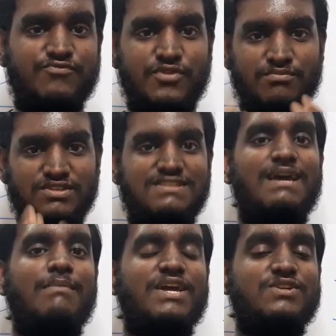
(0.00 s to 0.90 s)
from this
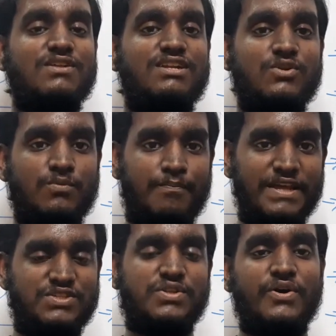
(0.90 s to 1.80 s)
day, make sure that you
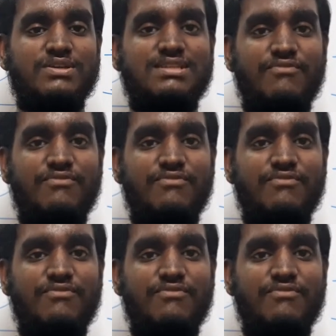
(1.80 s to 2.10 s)
pledge to yourself